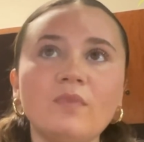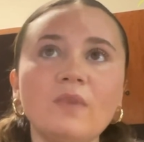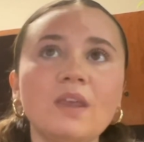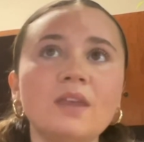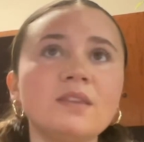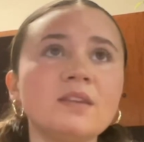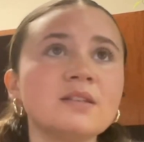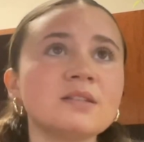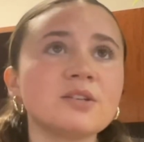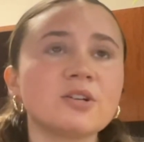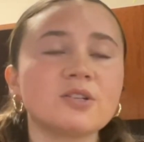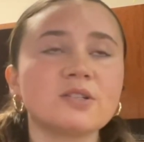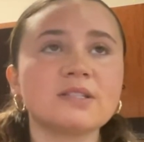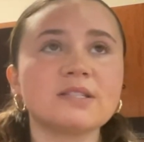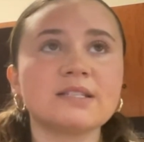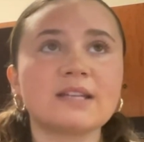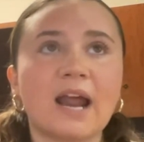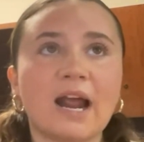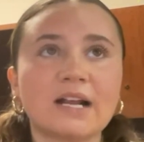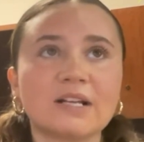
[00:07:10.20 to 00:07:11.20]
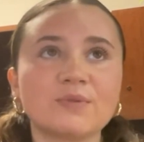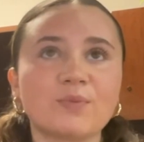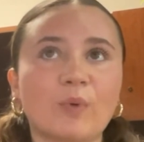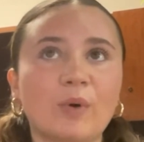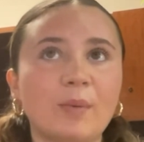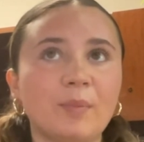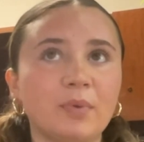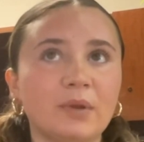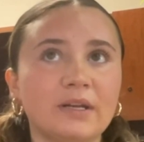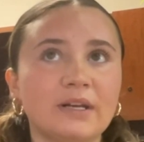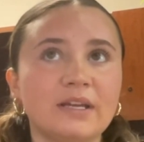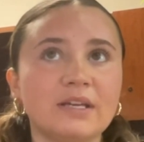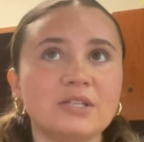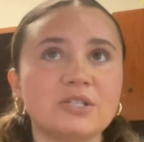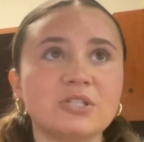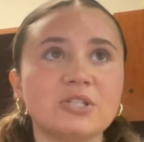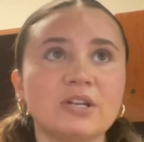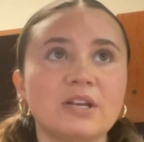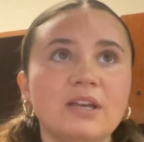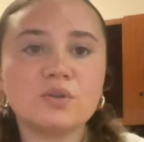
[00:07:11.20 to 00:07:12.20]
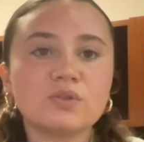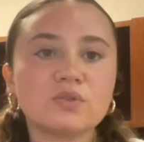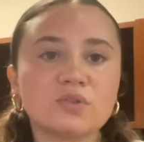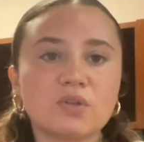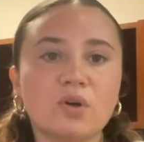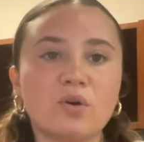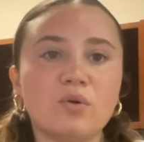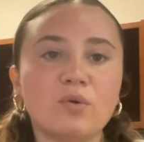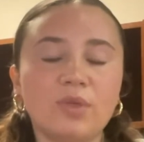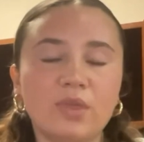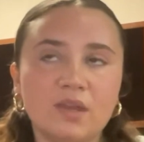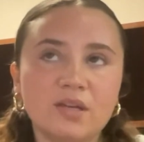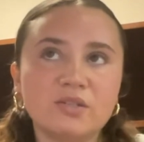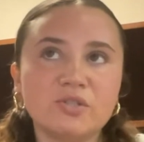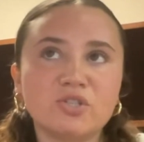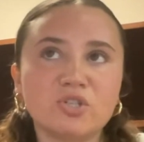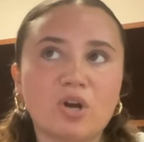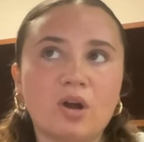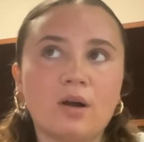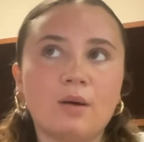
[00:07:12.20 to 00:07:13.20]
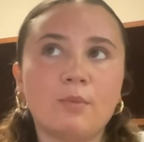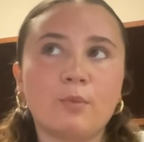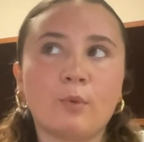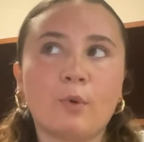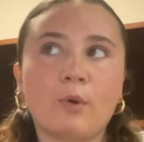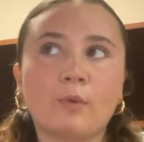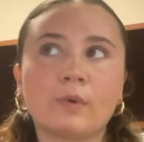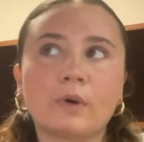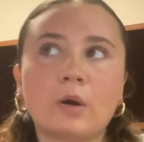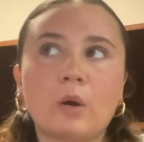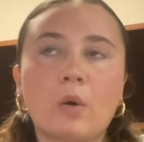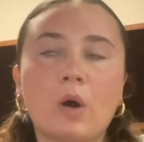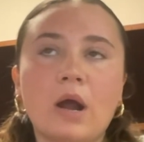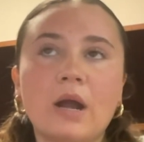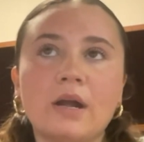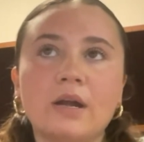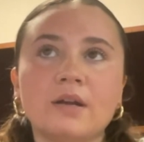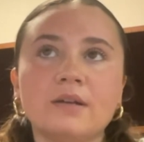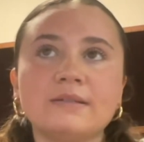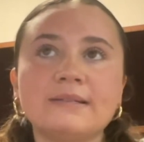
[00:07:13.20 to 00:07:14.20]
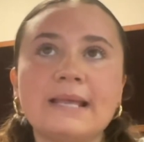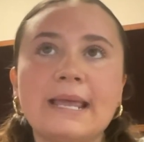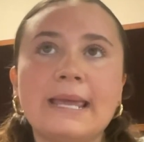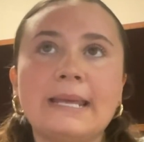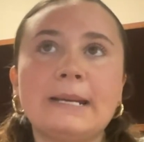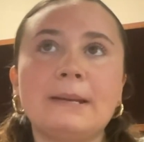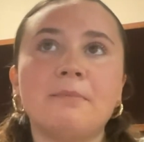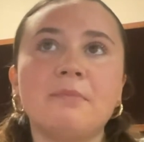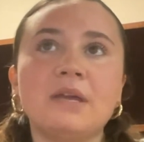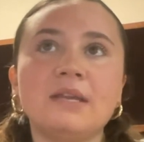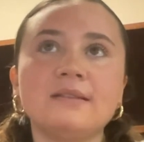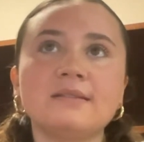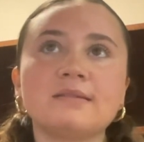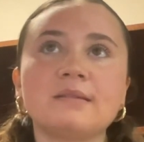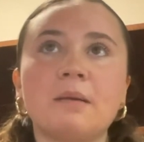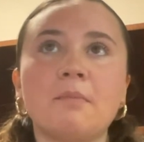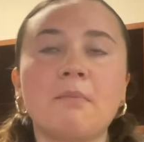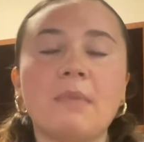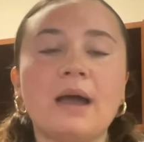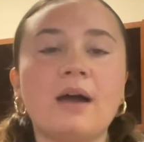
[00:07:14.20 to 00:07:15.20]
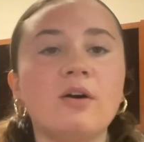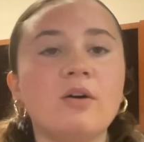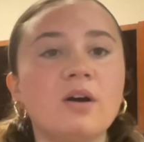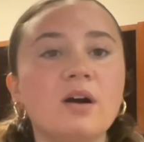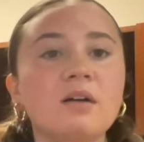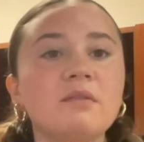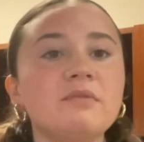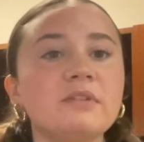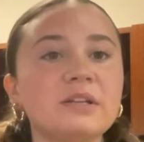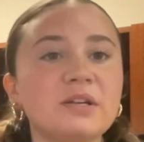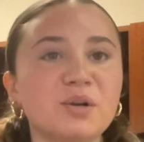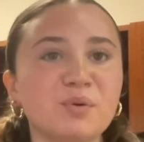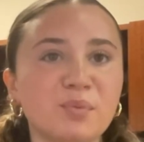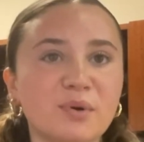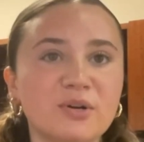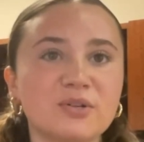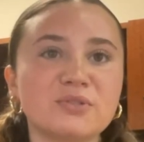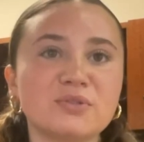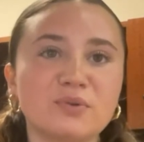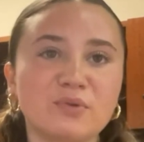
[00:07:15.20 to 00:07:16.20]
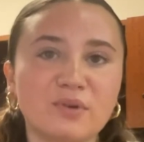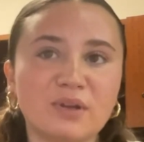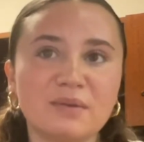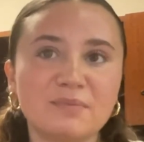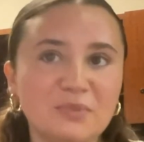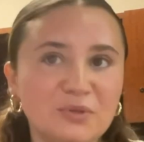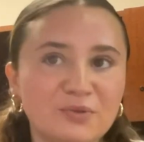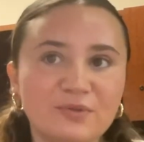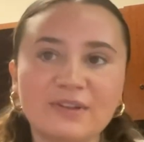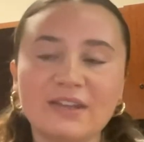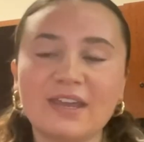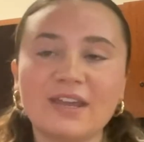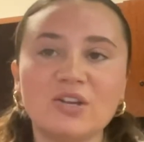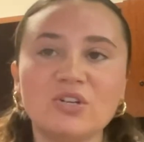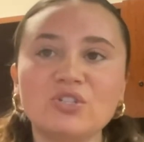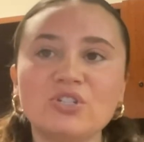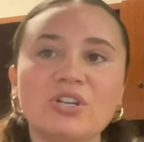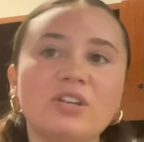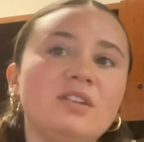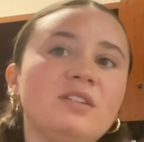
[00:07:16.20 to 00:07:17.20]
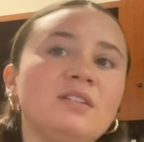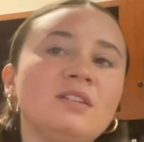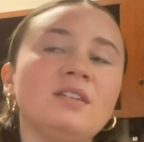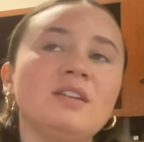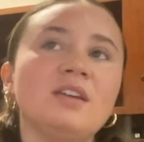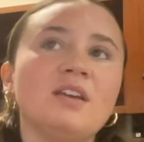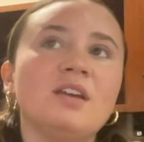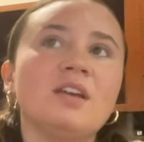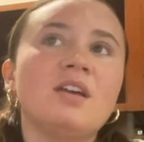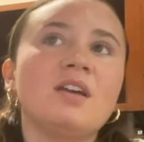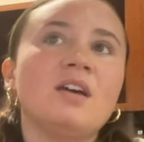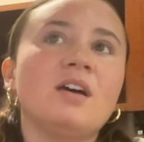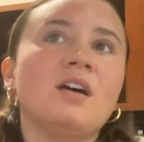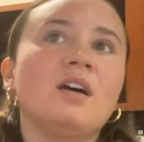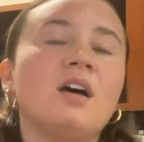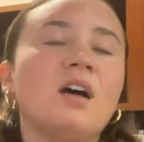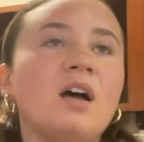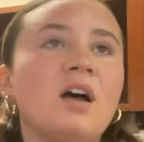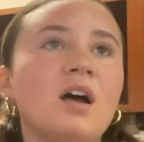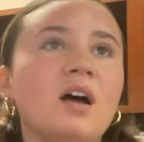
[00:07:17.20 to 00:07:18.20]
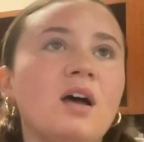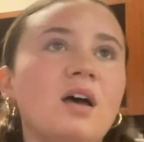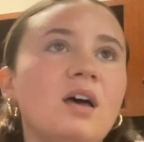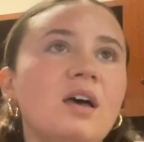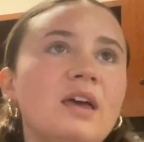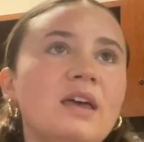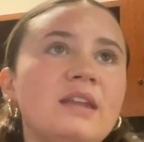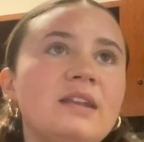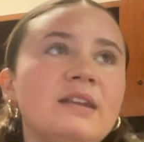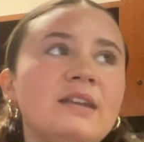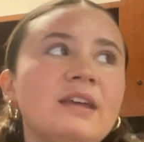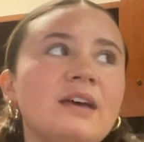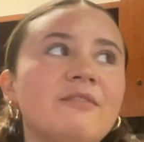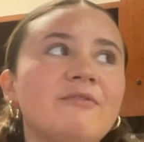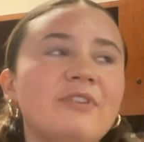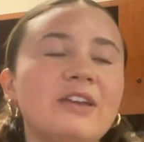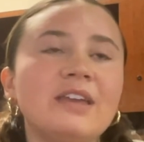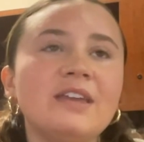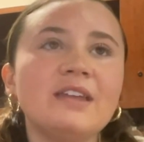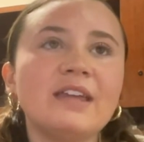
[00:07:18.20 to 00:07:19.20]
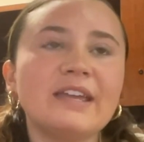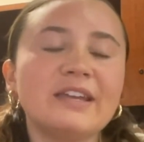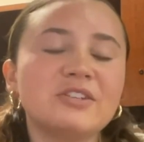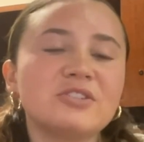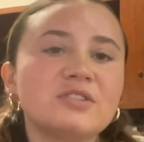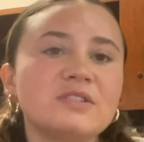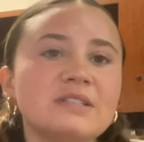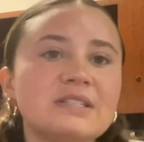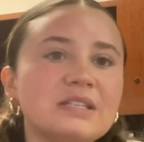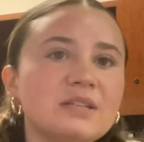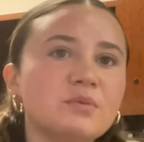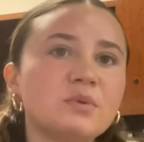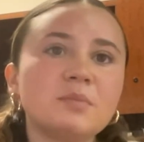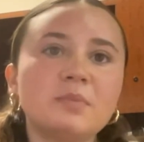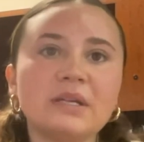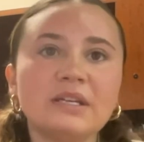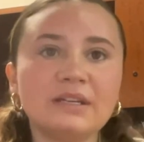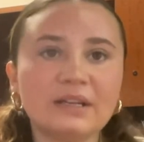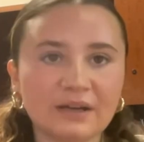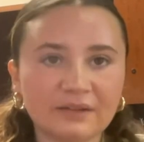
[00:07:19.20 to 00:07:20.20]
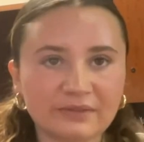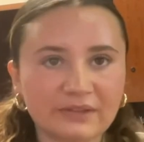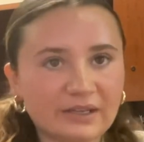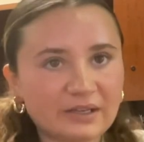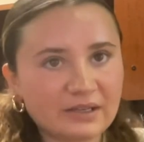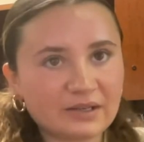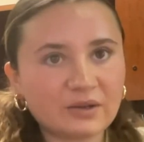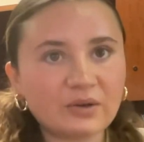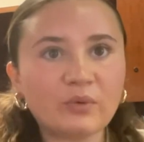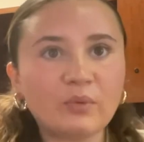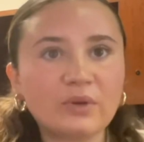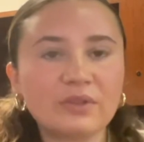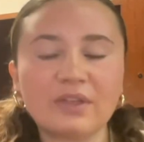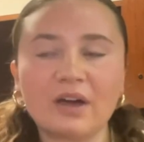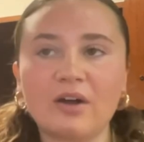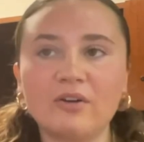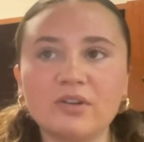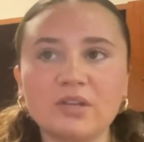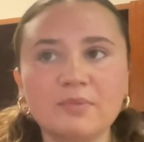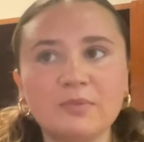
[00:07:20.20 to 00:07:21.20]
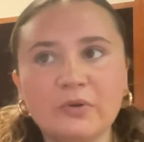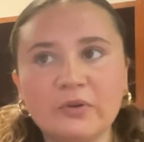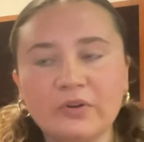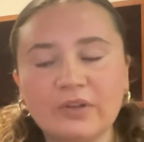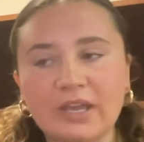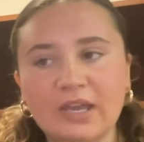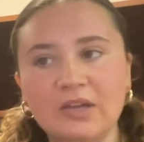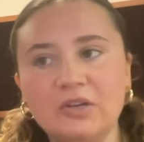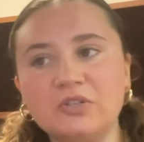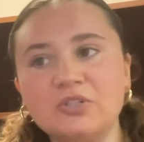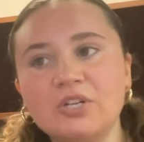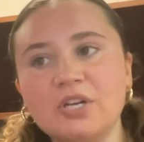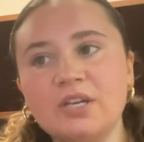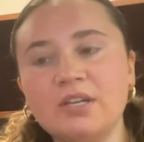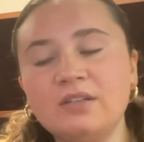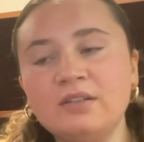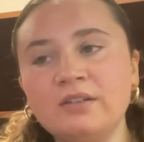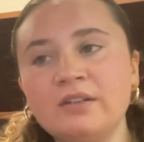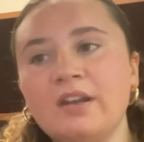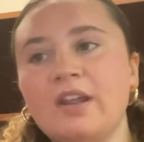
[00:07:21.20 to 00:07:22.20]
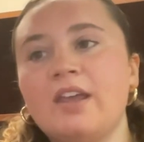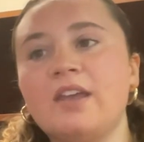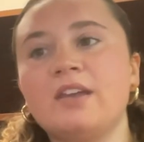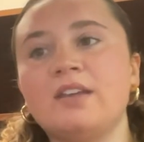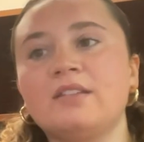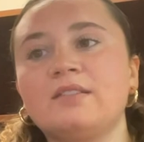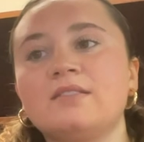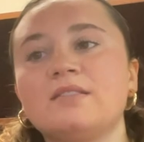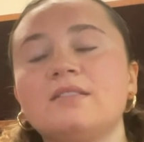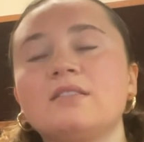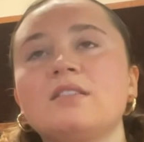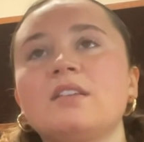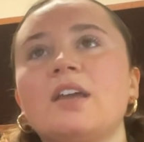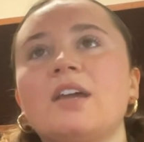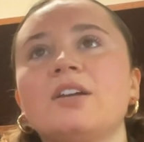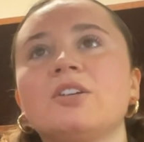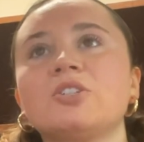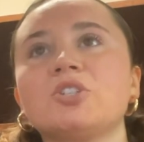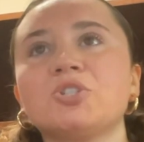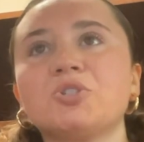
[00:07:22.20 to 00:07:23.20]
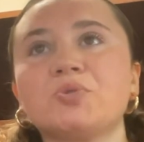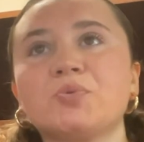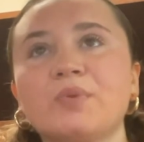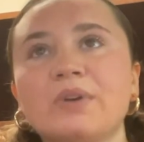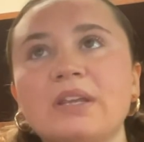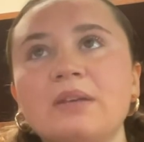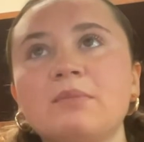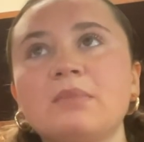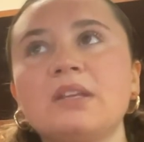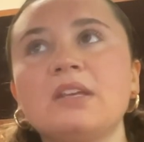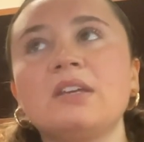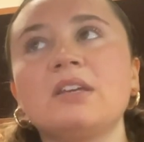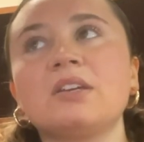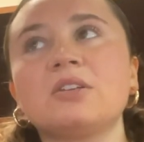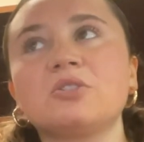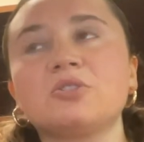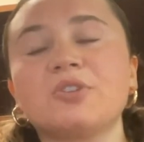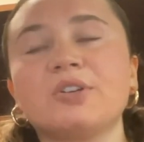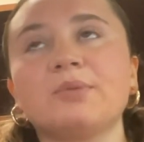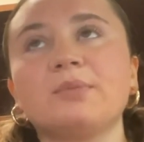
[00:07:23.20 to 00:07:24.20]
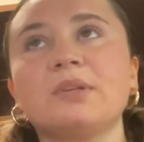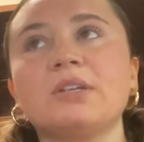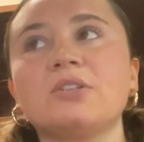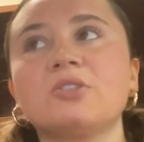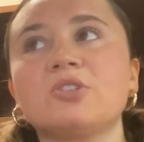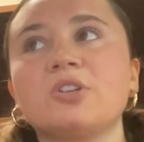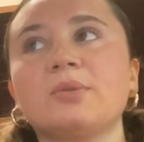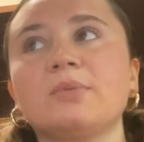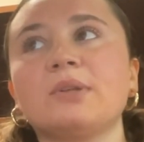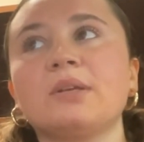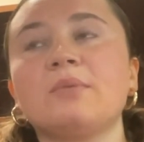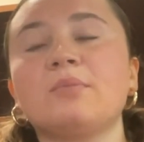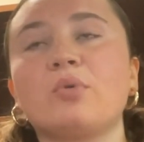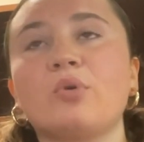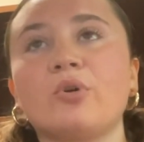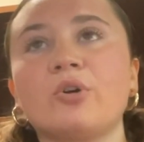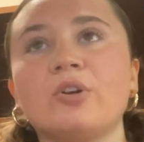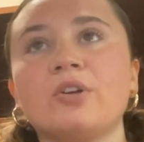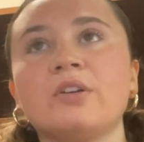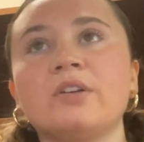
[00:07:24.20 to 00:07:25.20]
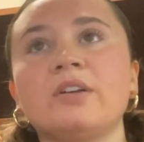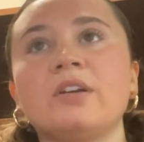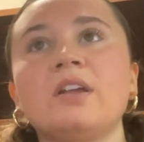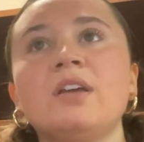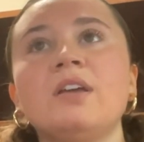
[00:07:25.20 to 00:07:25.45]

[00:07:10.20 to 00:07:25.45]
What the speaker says: and the certain snacks were replenished. So this job requires an immense amount of interpersonal communication. An event agency would be nothing without communication. It's extremely, extremely, extremely important